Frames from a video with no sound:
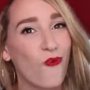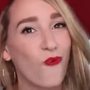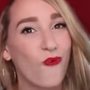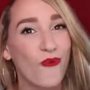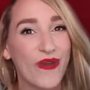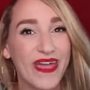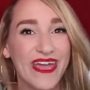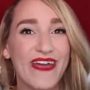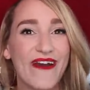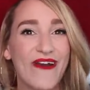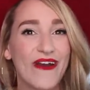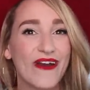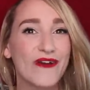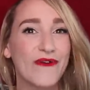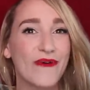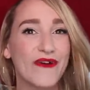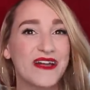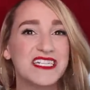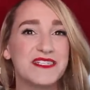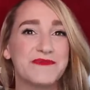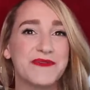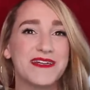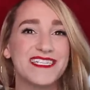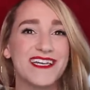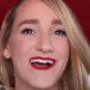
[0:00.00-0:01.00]
we are
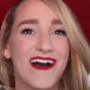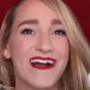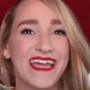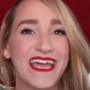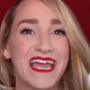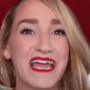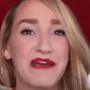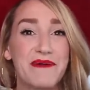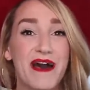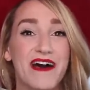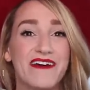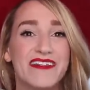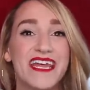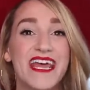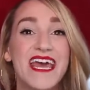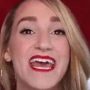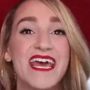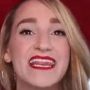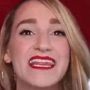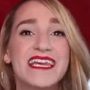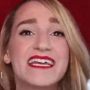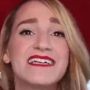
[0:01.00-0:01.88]
going to be talking about